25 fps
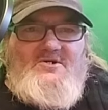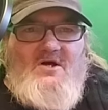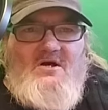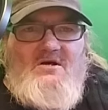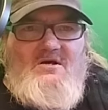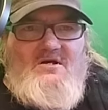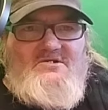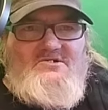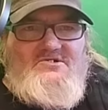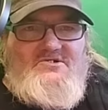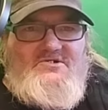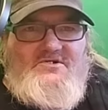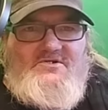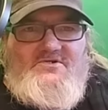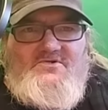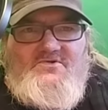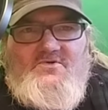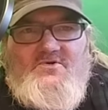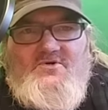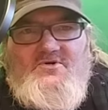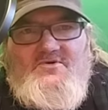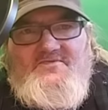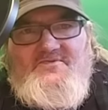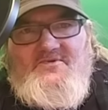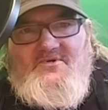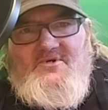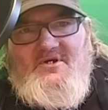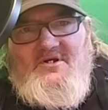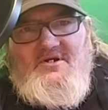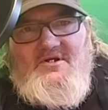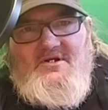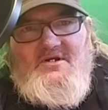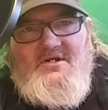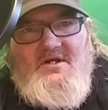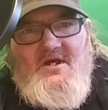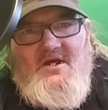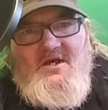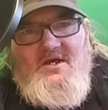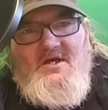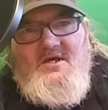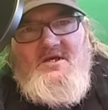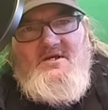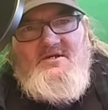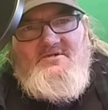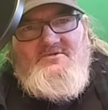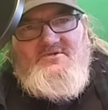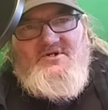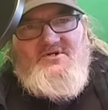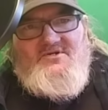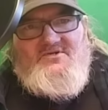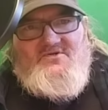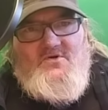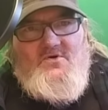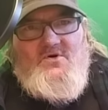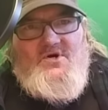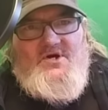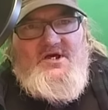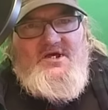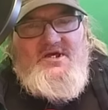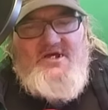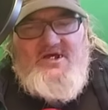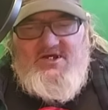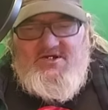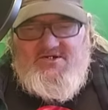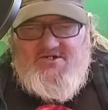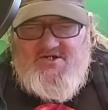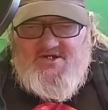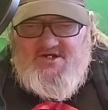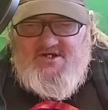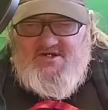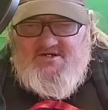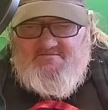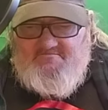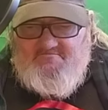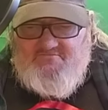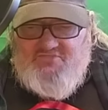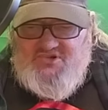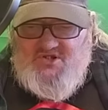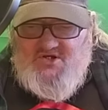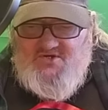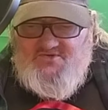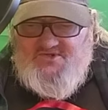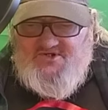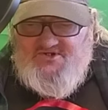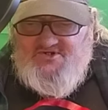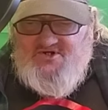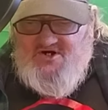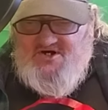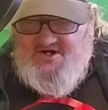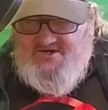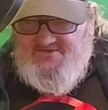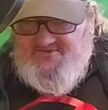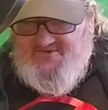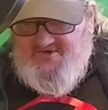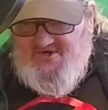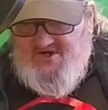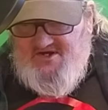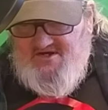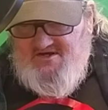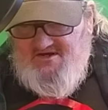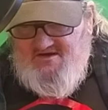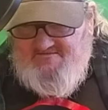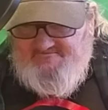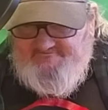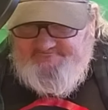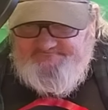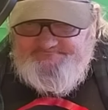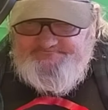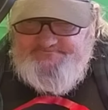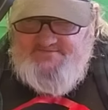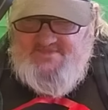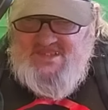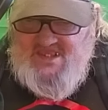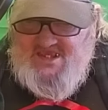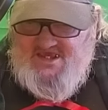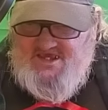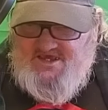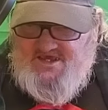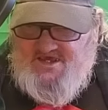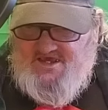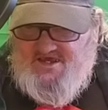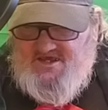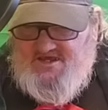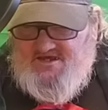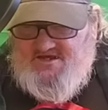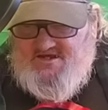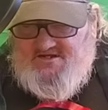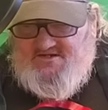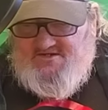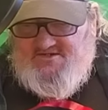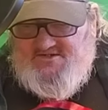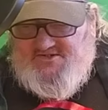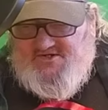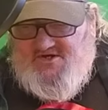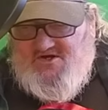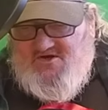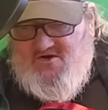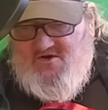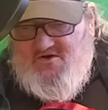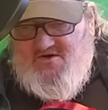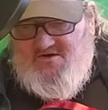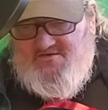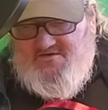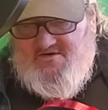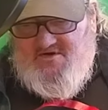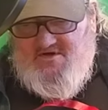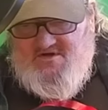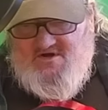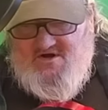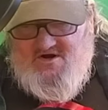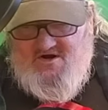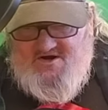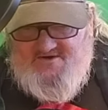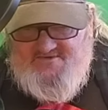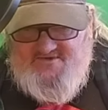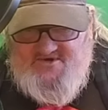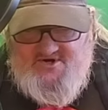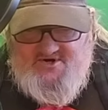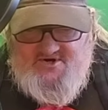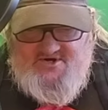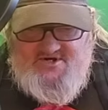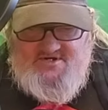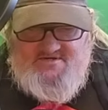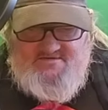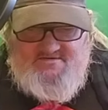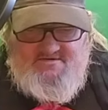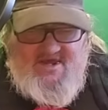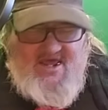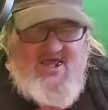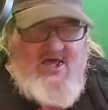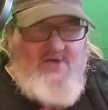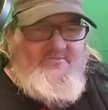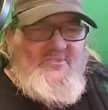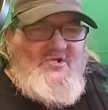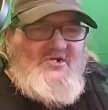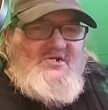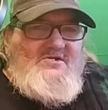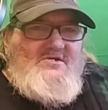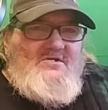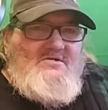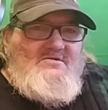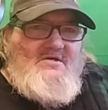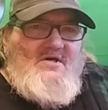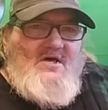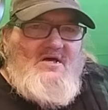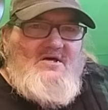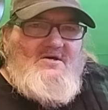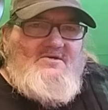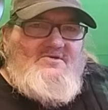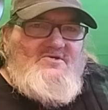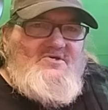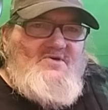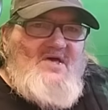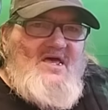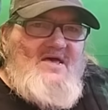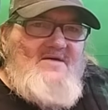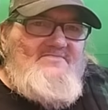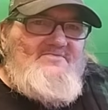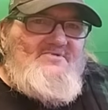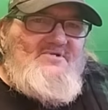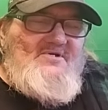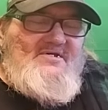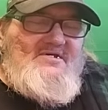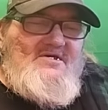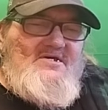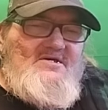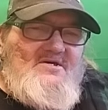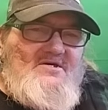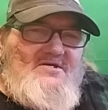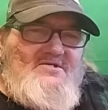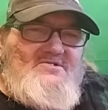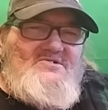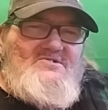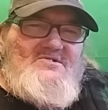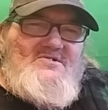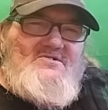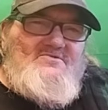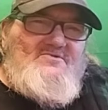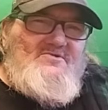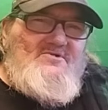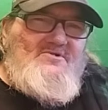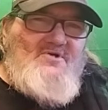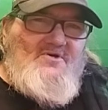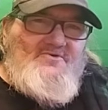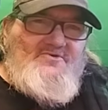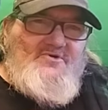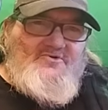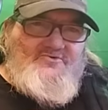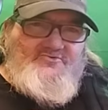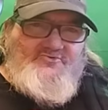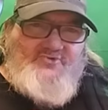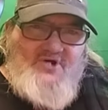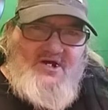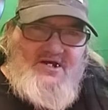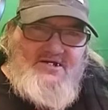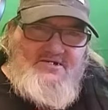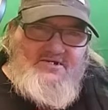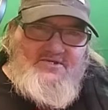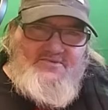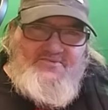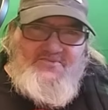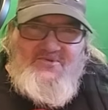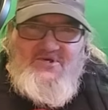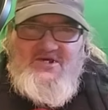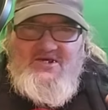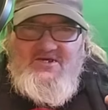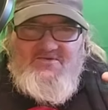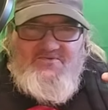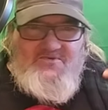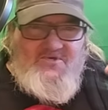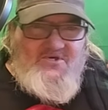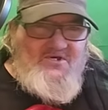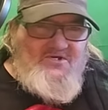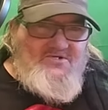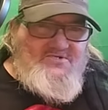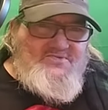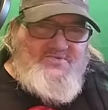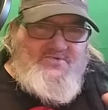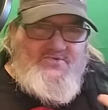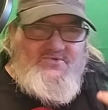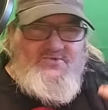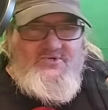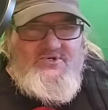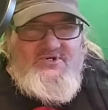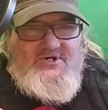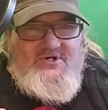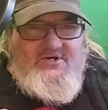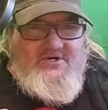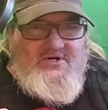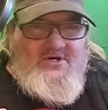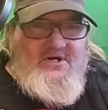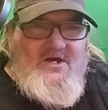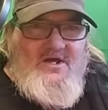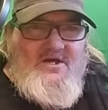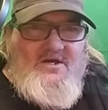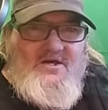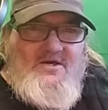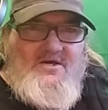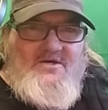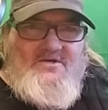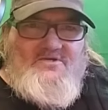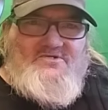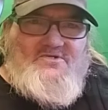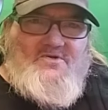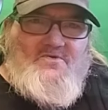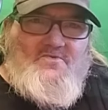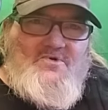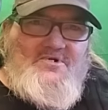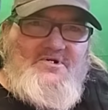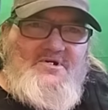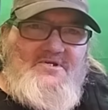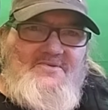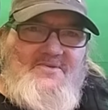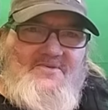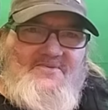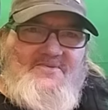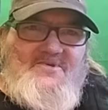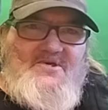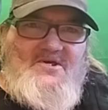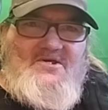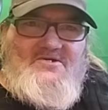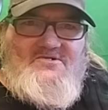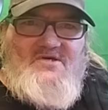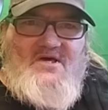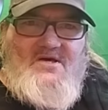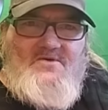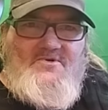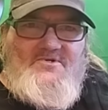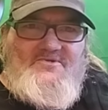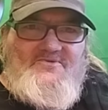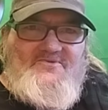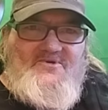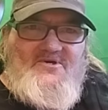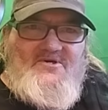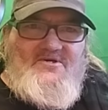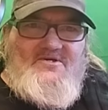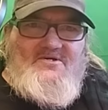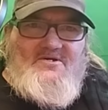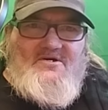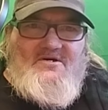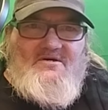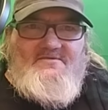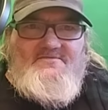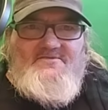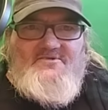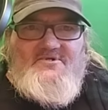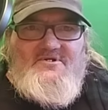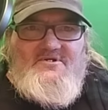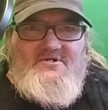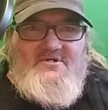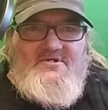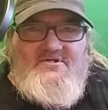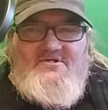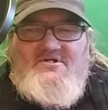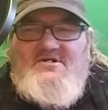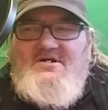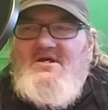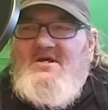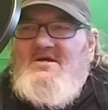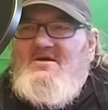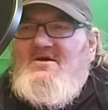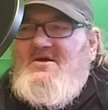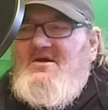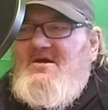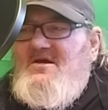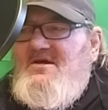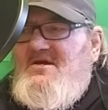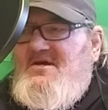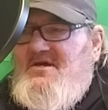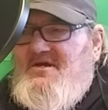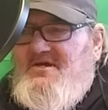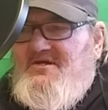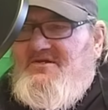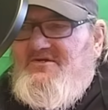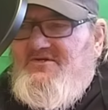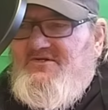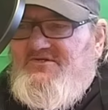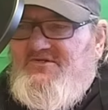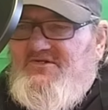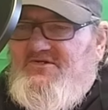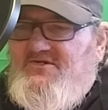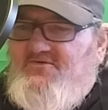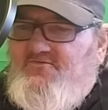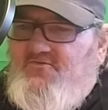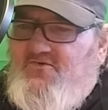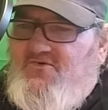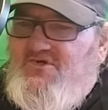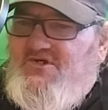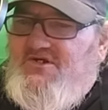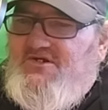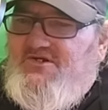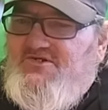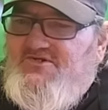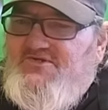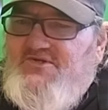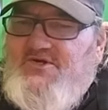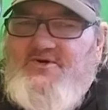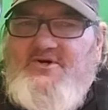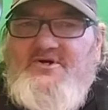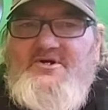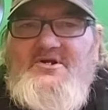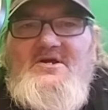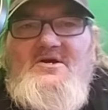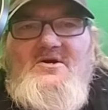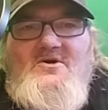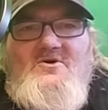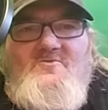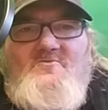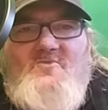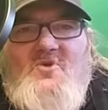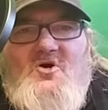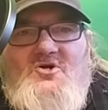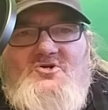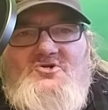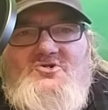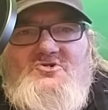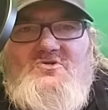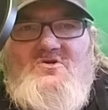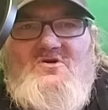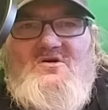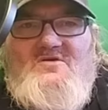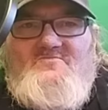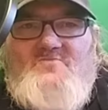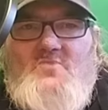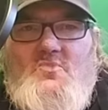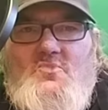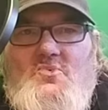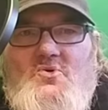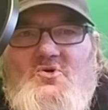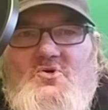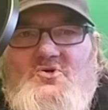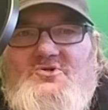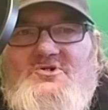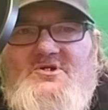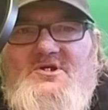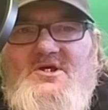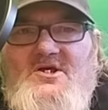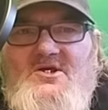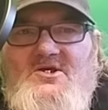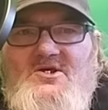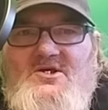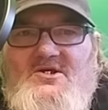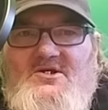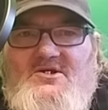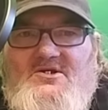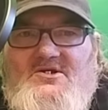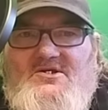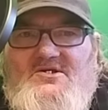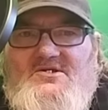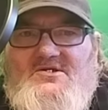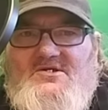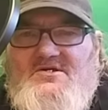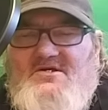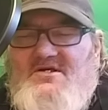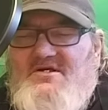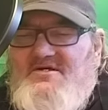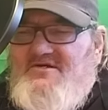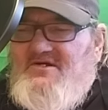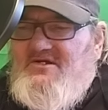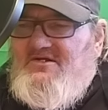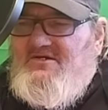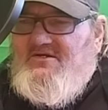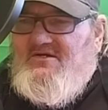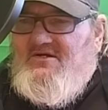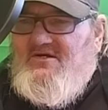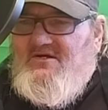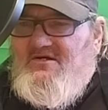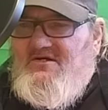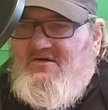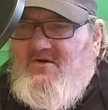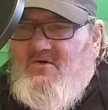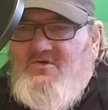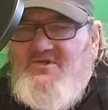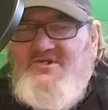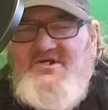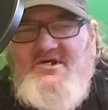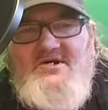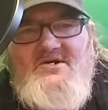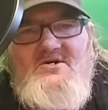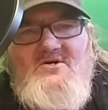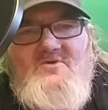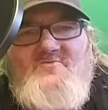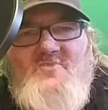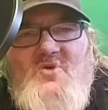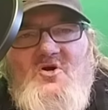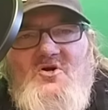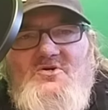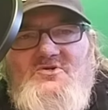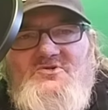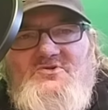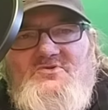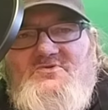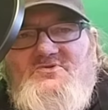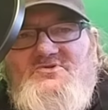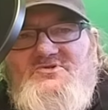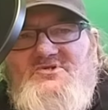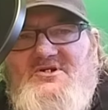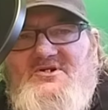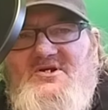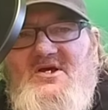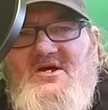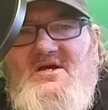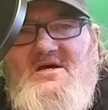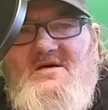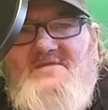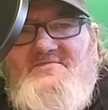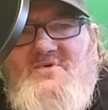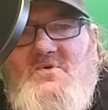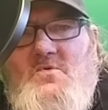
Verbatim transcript: hostage or if they're going to just go ahead and blow the darn thing up. So, are there how many? Uh, you have to guess. You know, you're trying to think things through here. So, one of the things I would think of is, hey, is is there an air marshal on board? Yeah, uh, yeah, uh, only air marshals could have